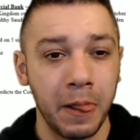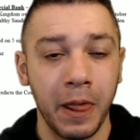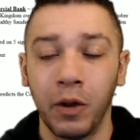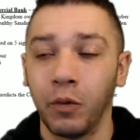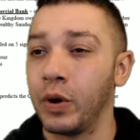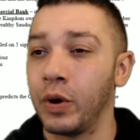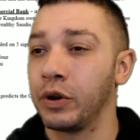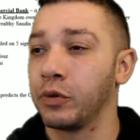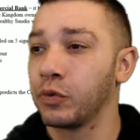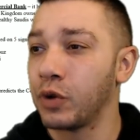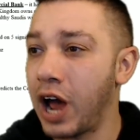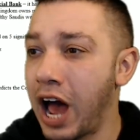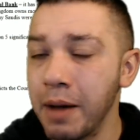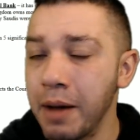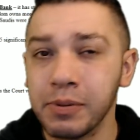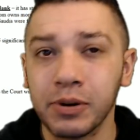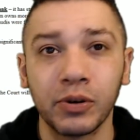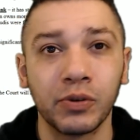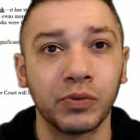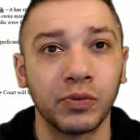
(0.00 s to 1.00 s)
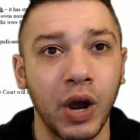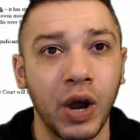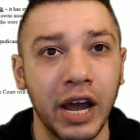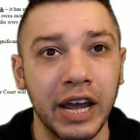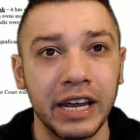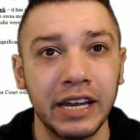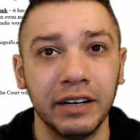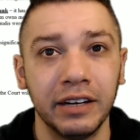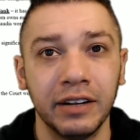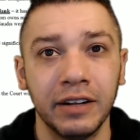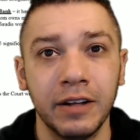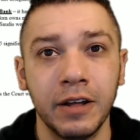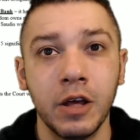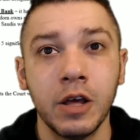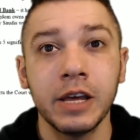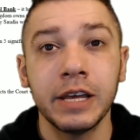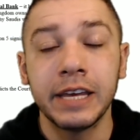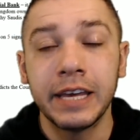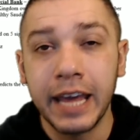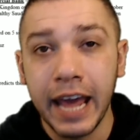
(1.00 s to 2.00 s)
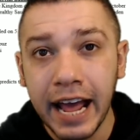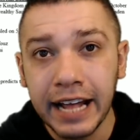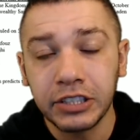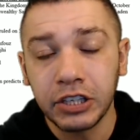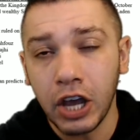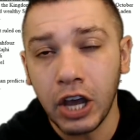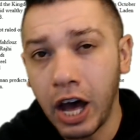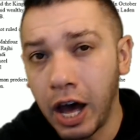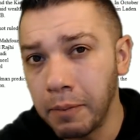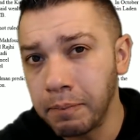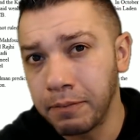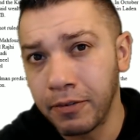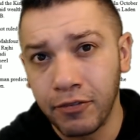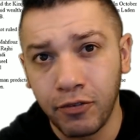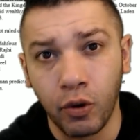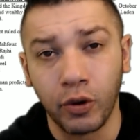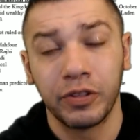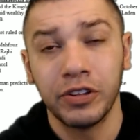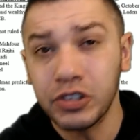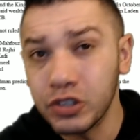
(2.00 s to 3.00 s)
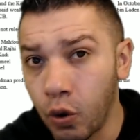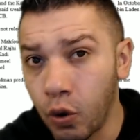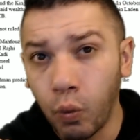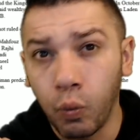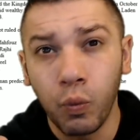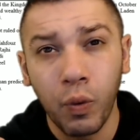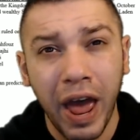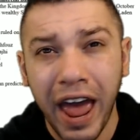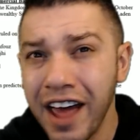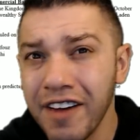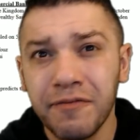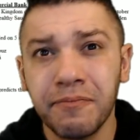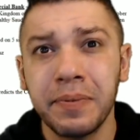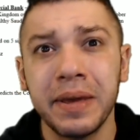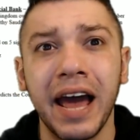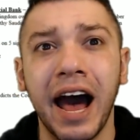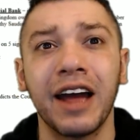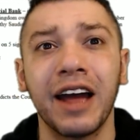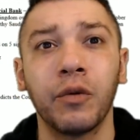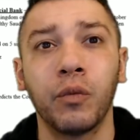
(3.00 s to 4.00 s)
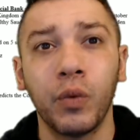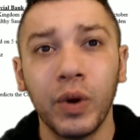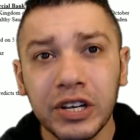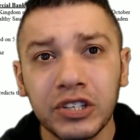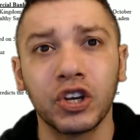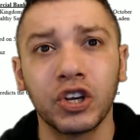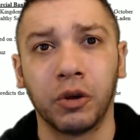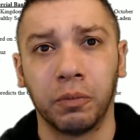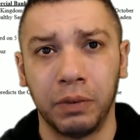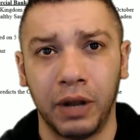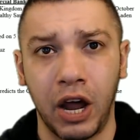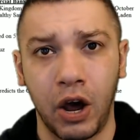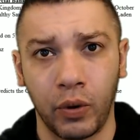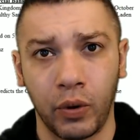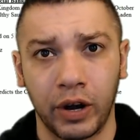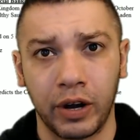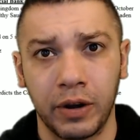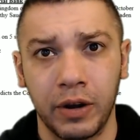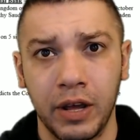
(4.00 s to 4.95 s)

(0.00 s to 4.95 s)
When Robert Wright gets up before, this is a FBI whistleblower,